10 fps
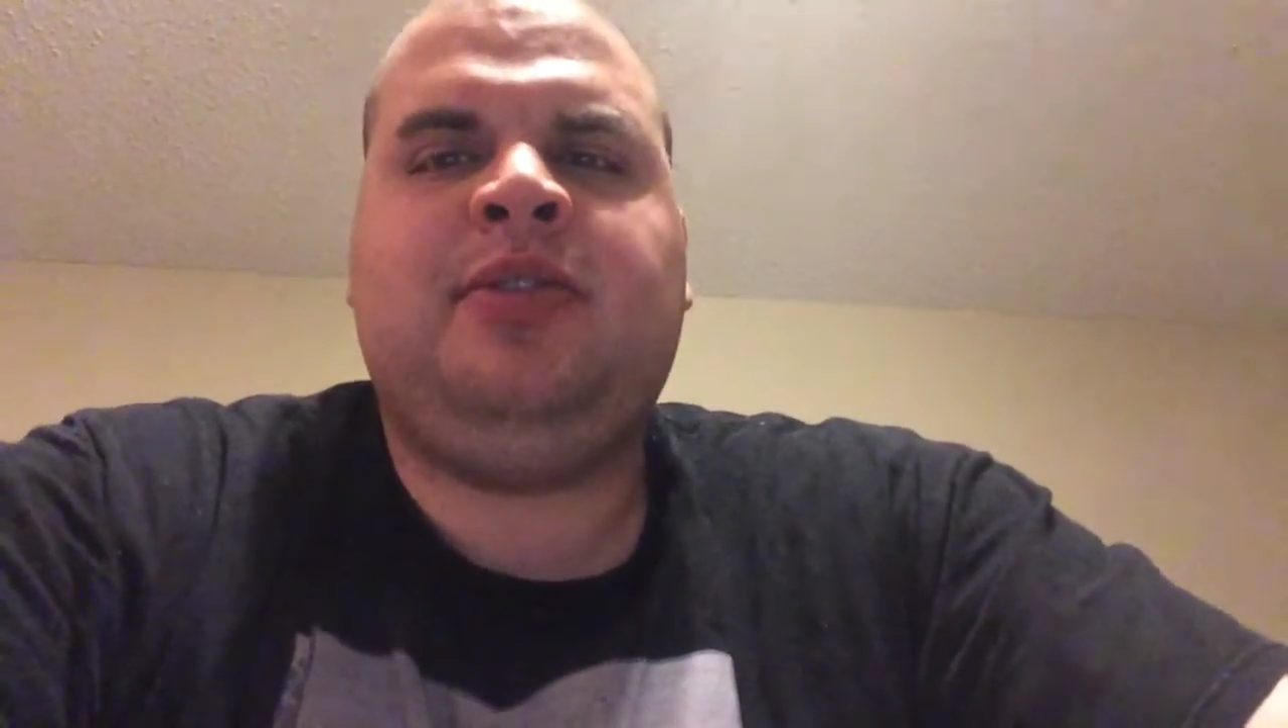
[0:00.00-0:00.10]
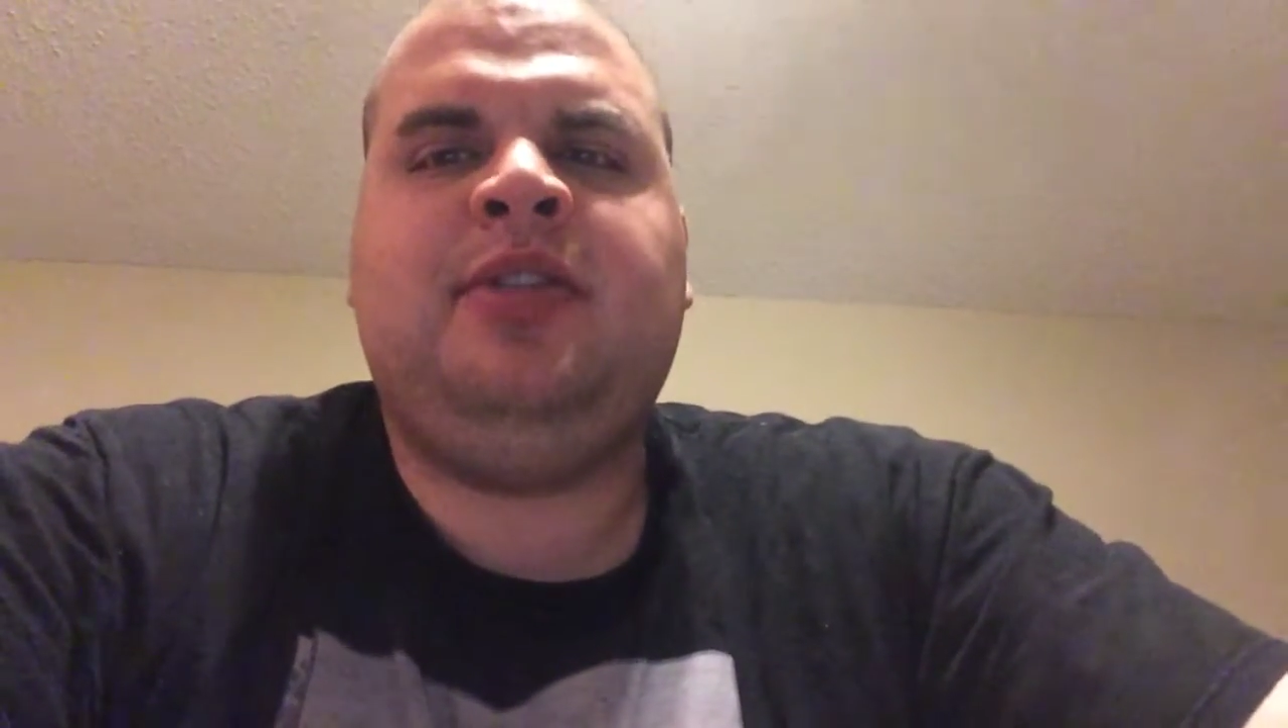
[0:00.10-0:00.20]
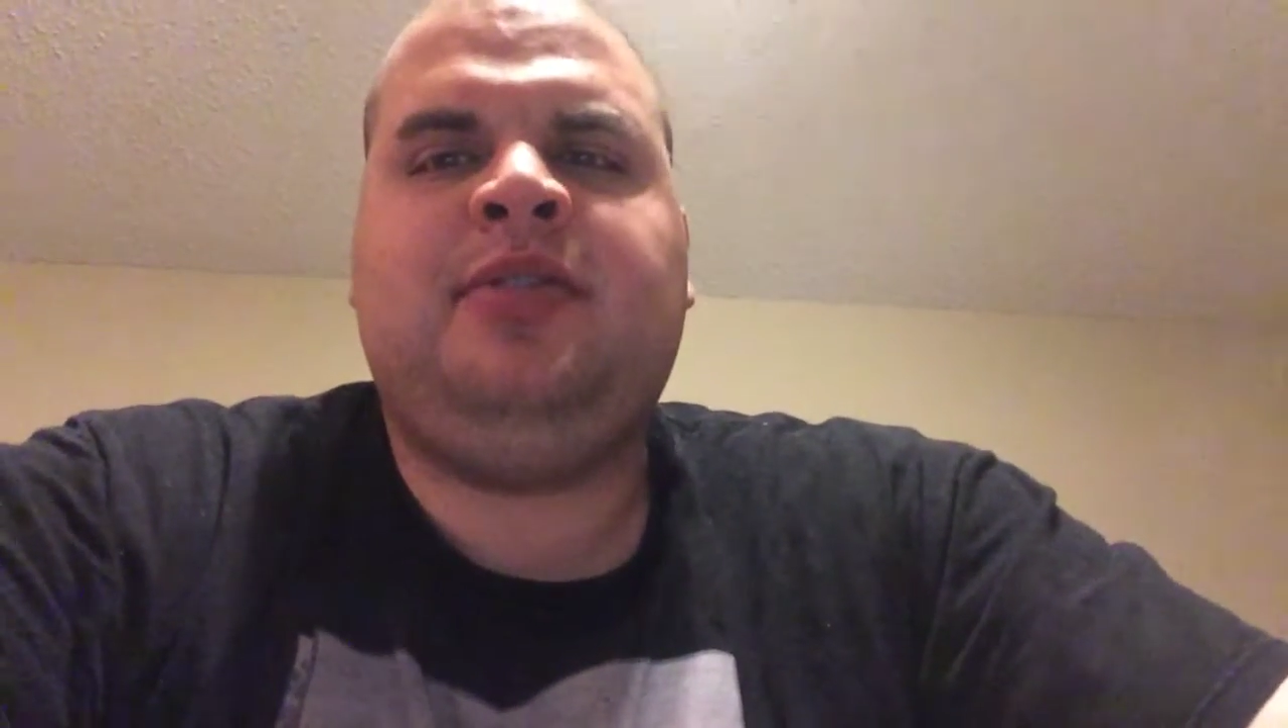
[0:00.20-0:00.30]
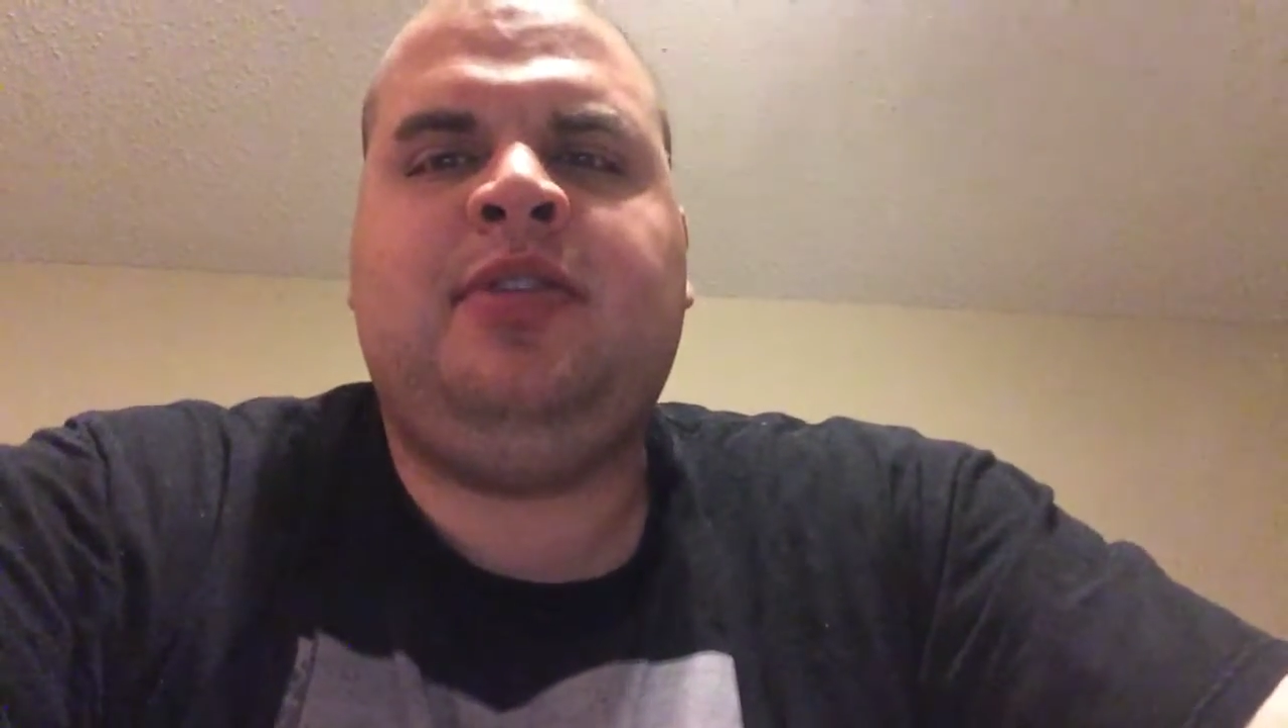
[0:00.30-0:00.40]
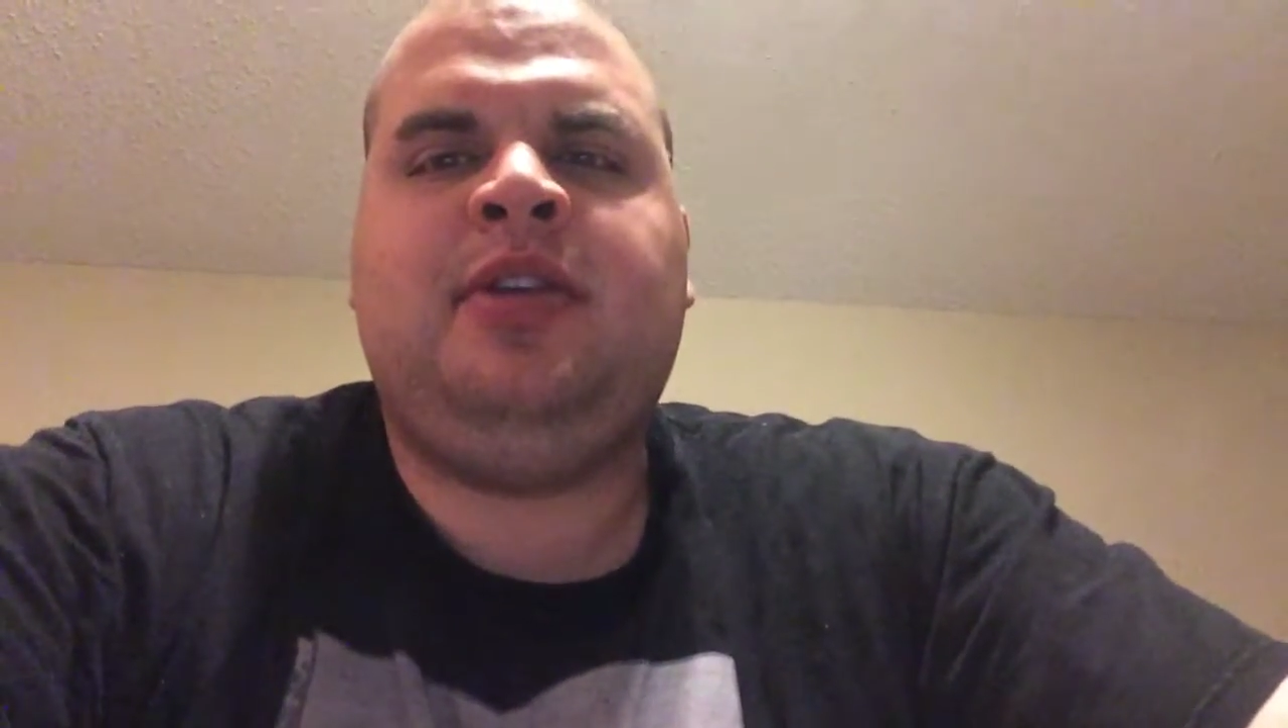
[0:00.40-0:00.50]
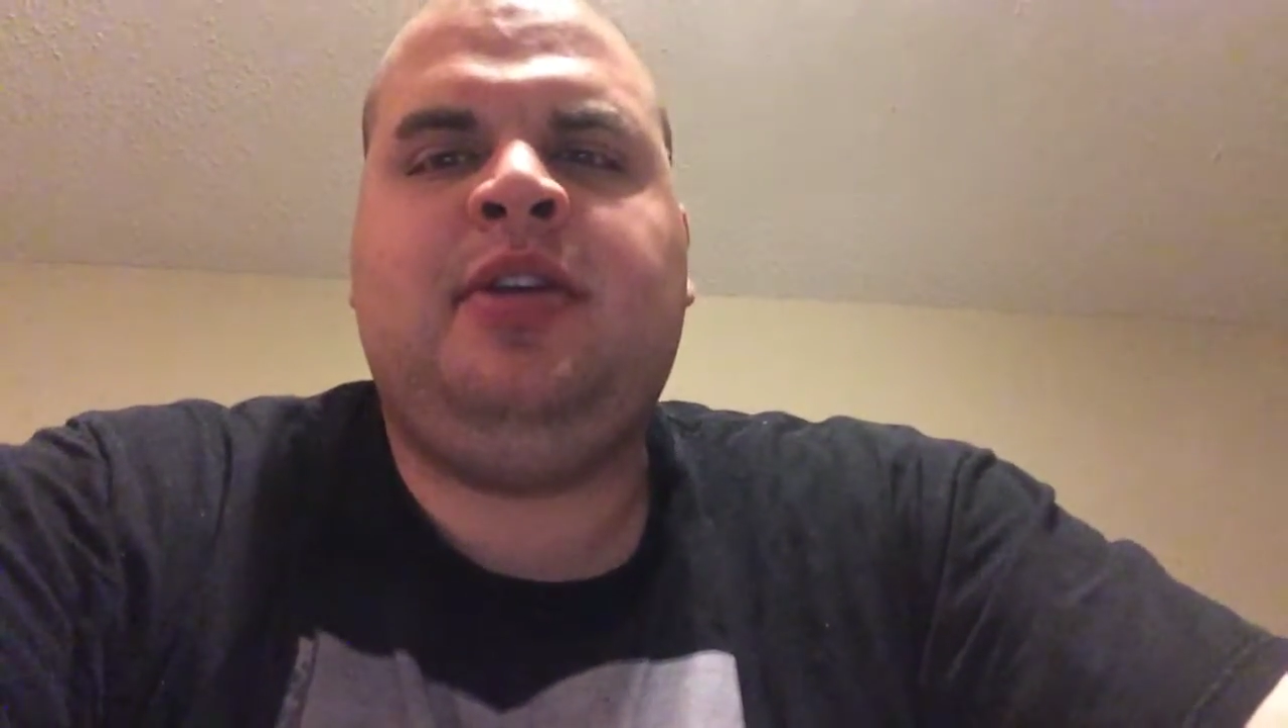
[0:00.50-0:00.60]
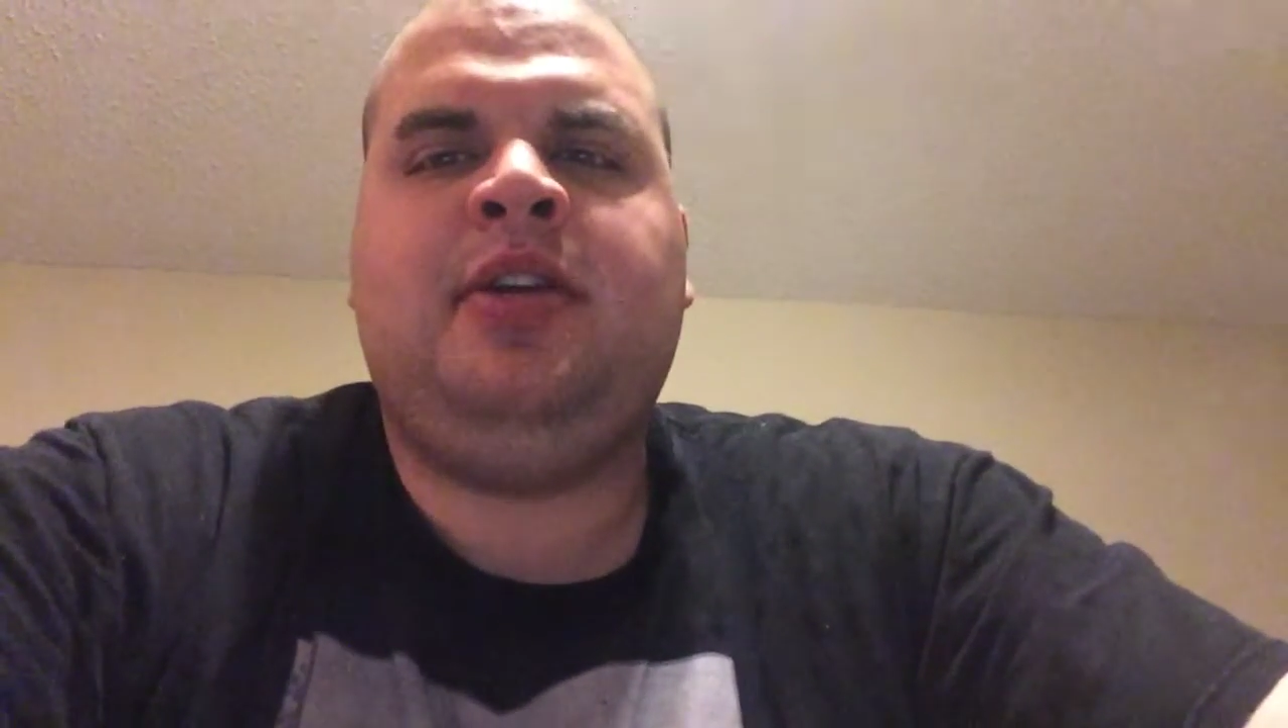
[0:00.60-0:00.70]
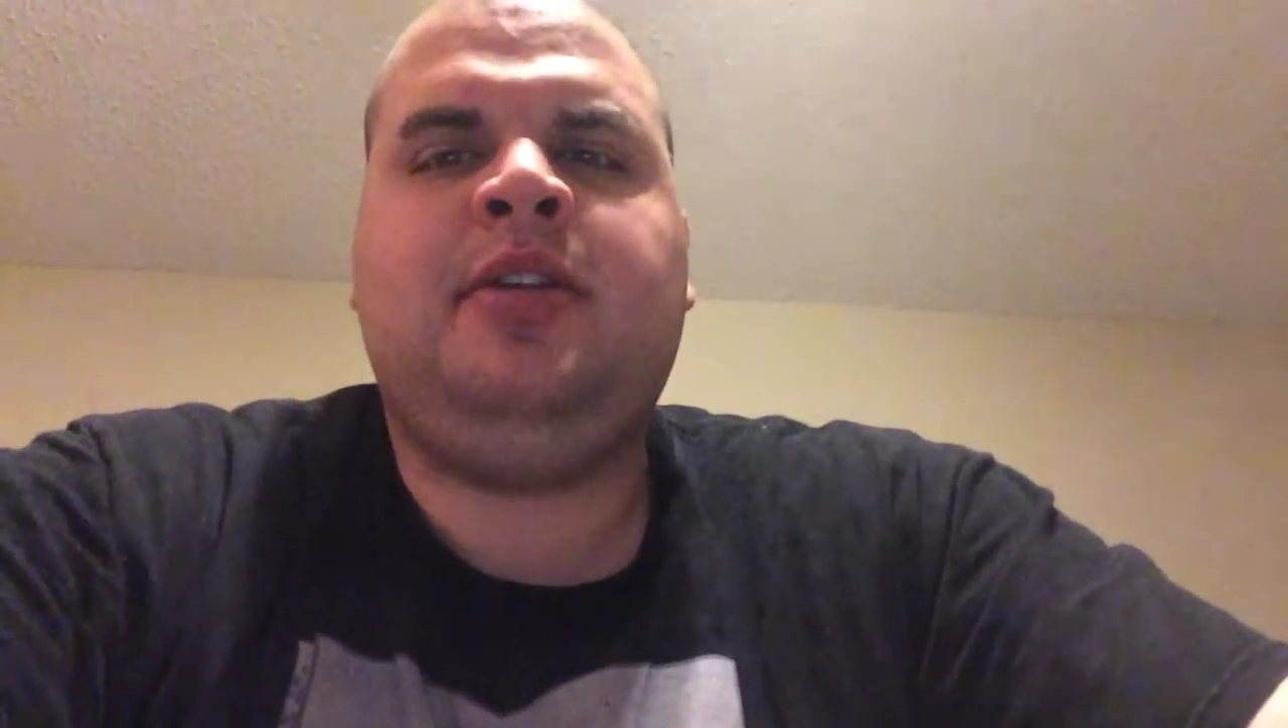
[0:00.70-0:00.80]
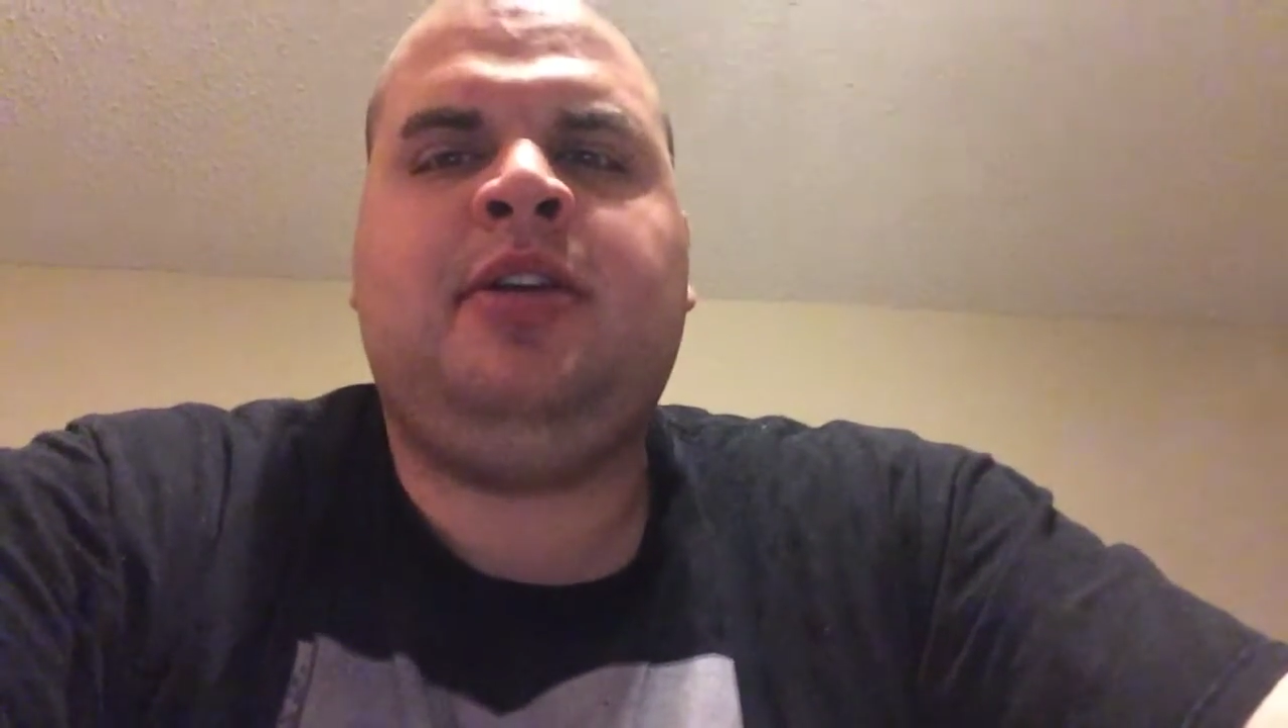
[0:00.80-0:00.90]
23 here,